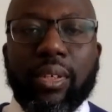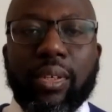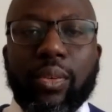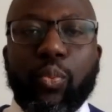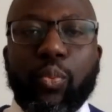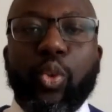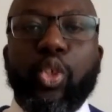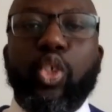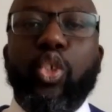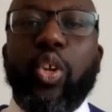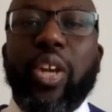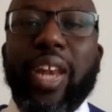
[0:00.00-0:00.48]

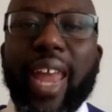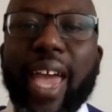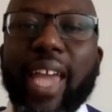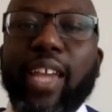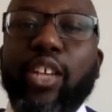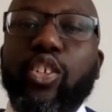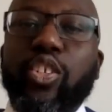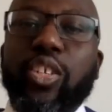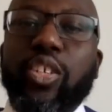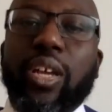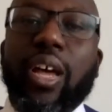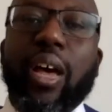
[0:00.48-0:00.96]
would you
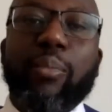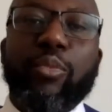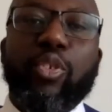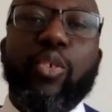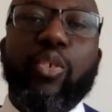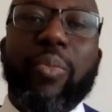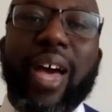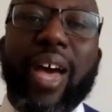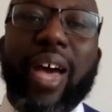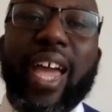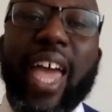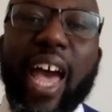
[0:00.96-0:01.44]
like to come to
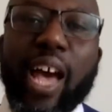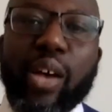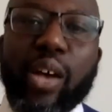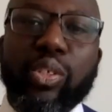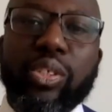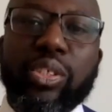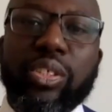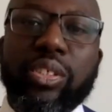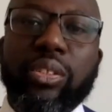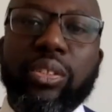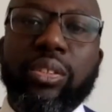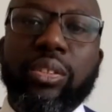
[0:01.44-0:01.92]
my
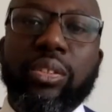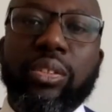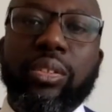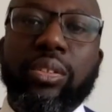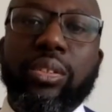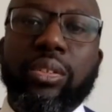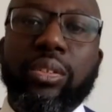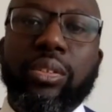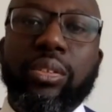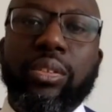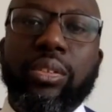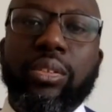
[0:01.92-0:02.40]
house
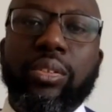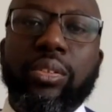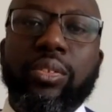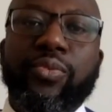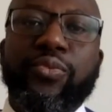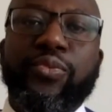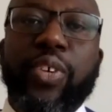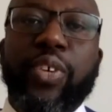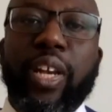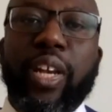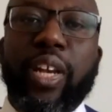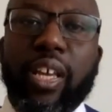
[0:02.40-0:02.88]

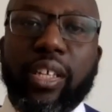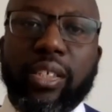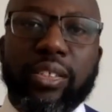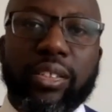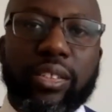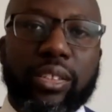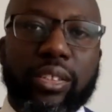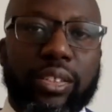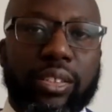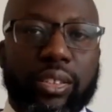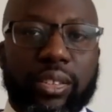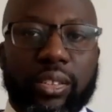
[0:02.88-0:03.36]
for
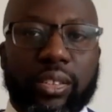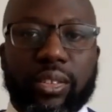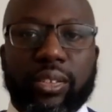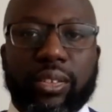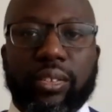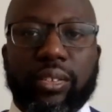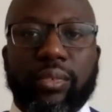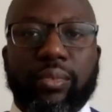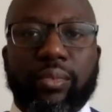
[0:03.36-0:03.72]
lunch?